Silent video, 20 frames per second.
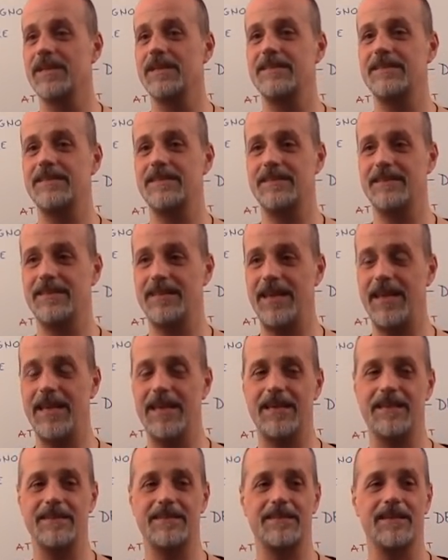
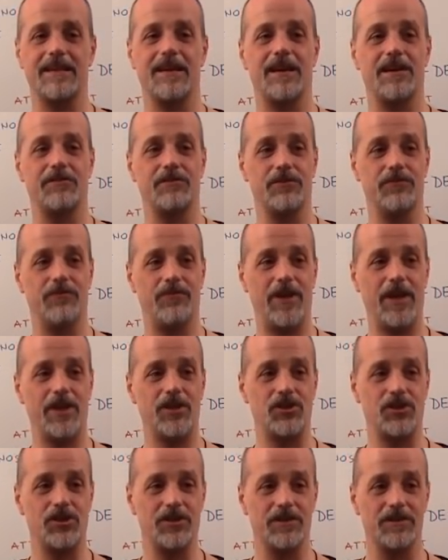snakes are
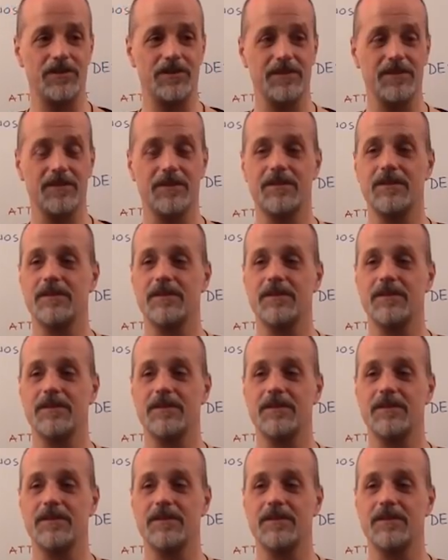reflection